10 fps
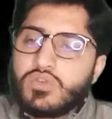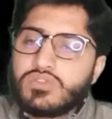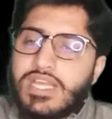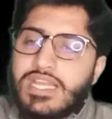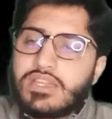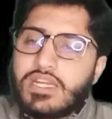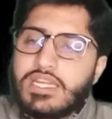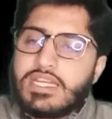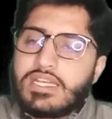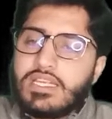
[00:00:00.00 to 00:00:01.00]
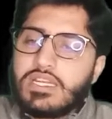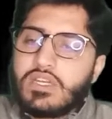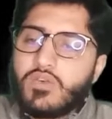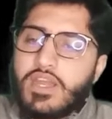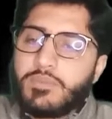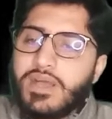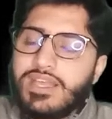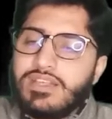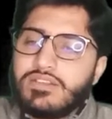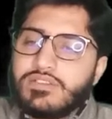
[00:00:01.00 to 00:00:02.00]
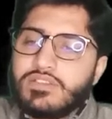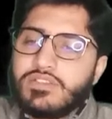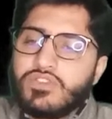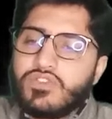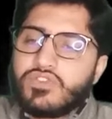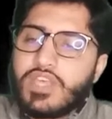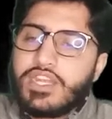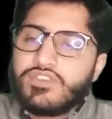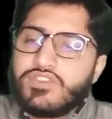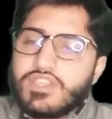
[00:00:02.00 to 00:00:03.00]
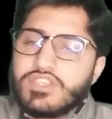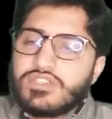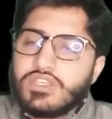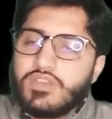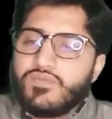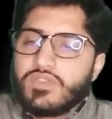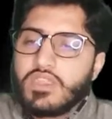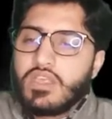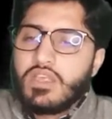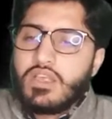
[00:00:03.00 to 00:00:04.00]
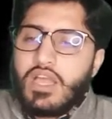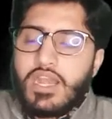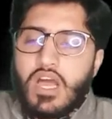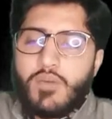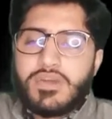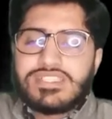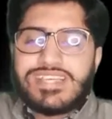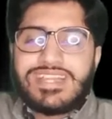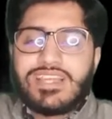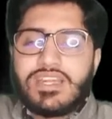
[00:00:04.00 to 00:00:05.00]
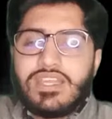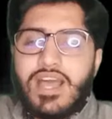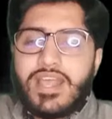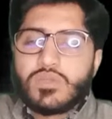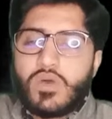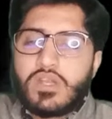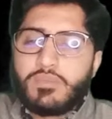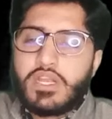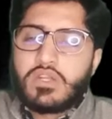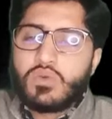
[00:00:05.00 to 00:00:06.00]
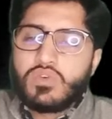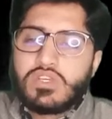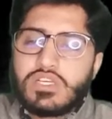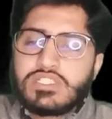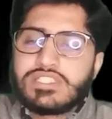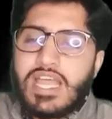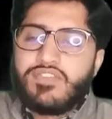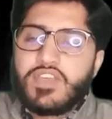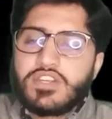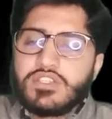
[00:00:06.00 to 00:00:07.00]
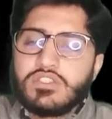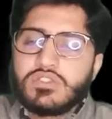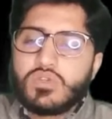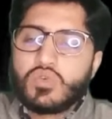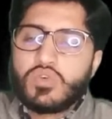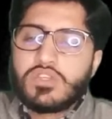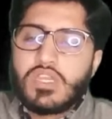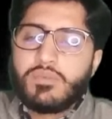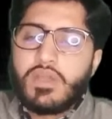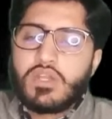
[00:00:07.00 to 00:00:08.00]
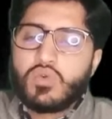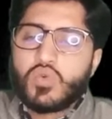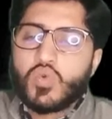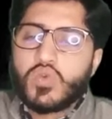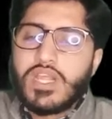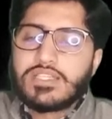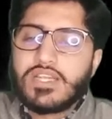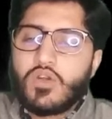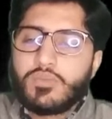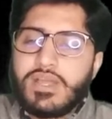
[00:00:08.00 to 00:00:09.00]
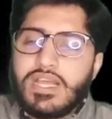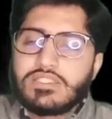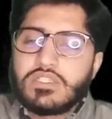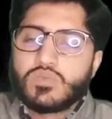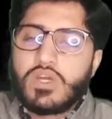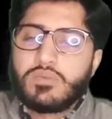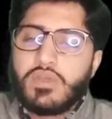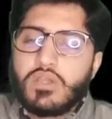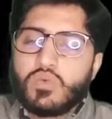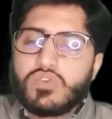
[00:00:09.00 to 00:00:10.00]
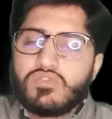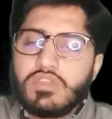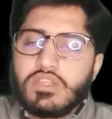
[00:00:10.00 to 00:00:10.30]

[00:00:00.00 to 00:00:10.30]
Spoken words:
Sin 30 degree divided by sin 60. And how much is sin 30? I guess 1 by 2. Sin 60 is root 3 by 2. 2 to cancel out. My answer is 1 by root 3.